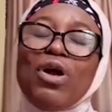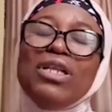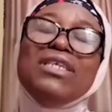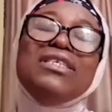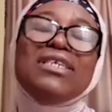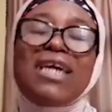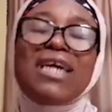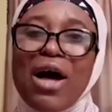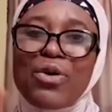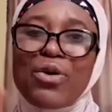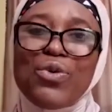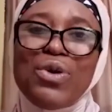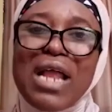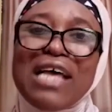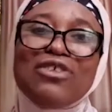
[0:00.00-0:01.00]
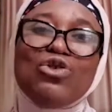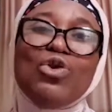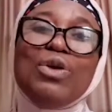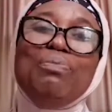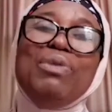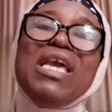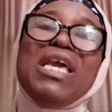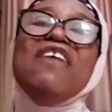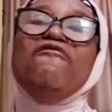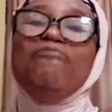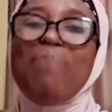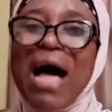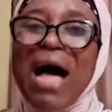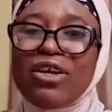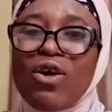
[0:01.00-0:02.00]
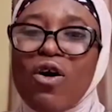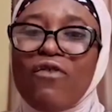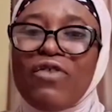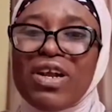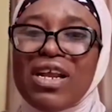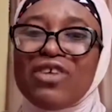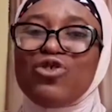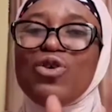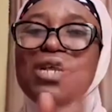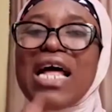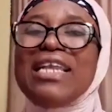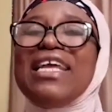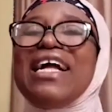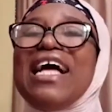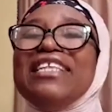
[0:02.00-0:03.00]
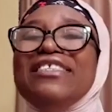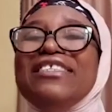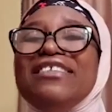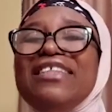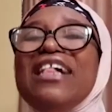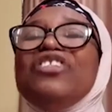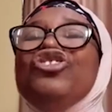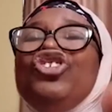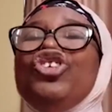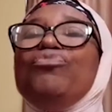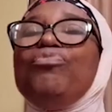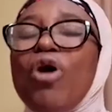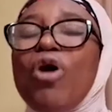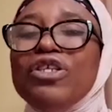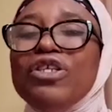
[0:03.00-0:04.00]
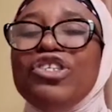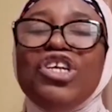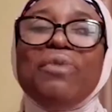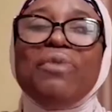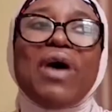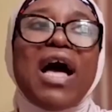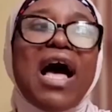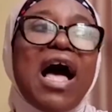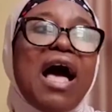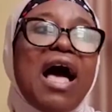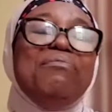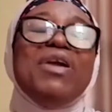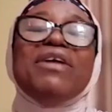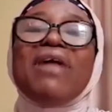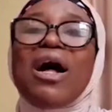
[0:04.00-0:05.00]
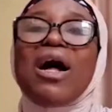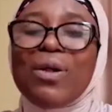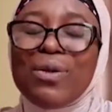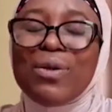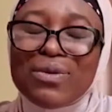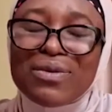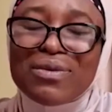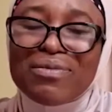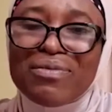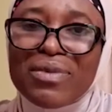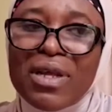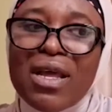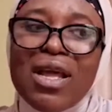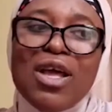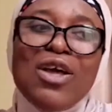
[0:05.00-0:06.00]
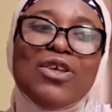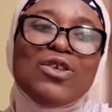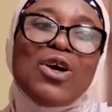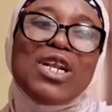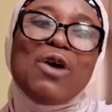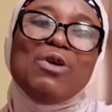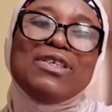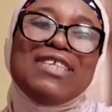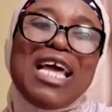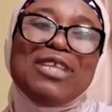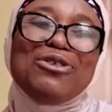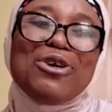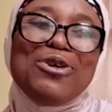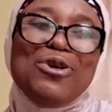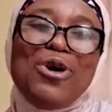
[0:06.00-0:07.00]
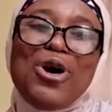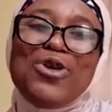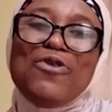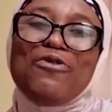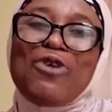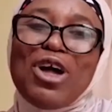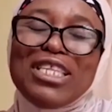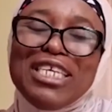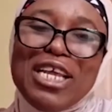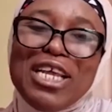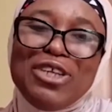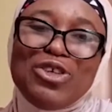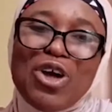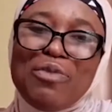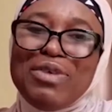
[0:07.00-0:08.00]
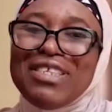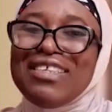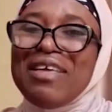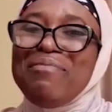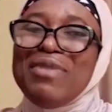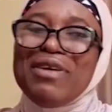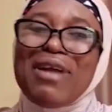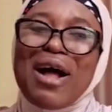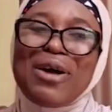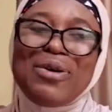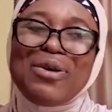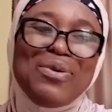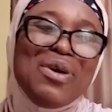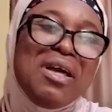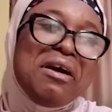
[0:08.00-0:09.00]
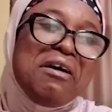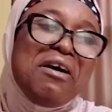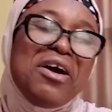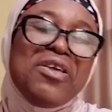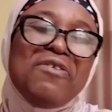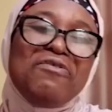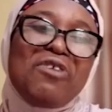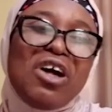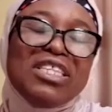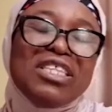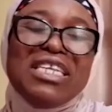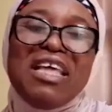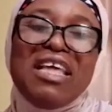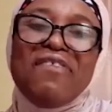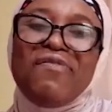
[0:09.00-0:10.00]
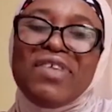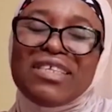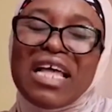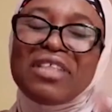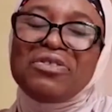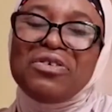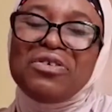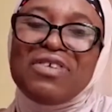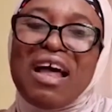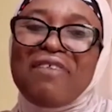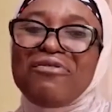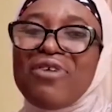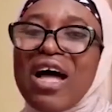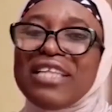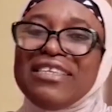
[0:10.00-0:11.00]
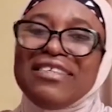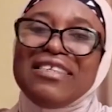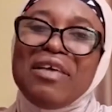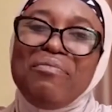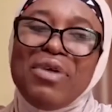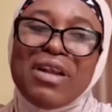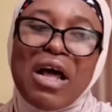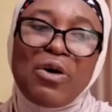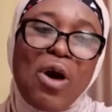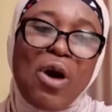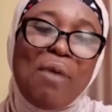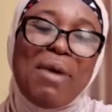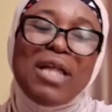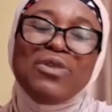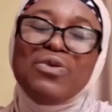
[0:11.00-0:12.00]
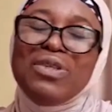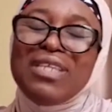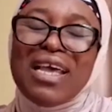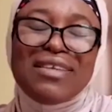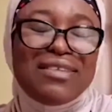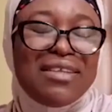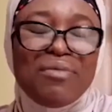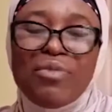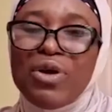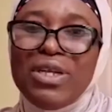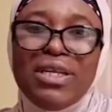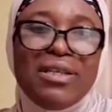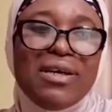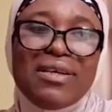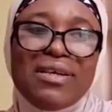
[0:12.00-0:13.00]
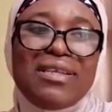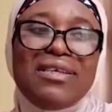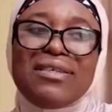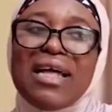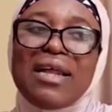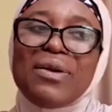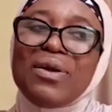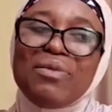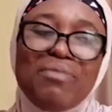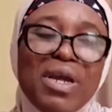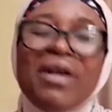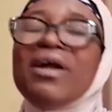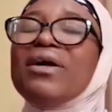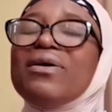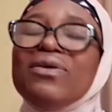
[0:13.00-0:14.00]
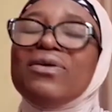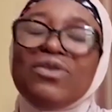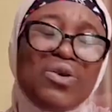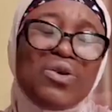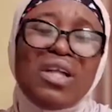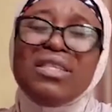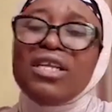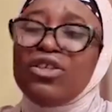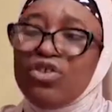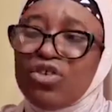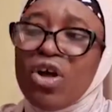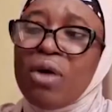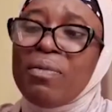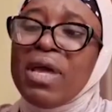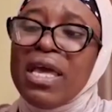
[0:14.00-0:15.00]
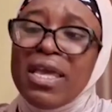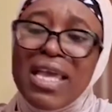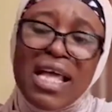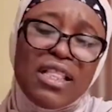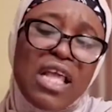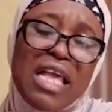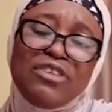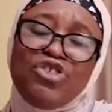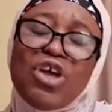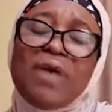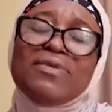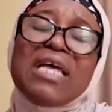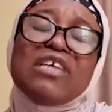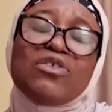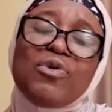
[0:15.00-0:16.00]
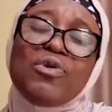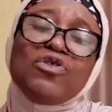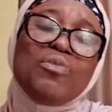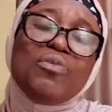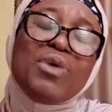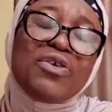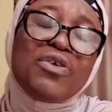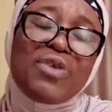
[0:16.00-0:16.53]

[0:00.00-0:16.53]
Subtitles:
political rulers to give bad governance so that they can sell cheap miracles. So they will say to you, oh, you've gotten a job, it's a miracle. Oh, you've gotten a visa to travel out, it's a miracle. Come and do testimony. Those things are not miracles. You got a job. Yes, jobs are supposed to be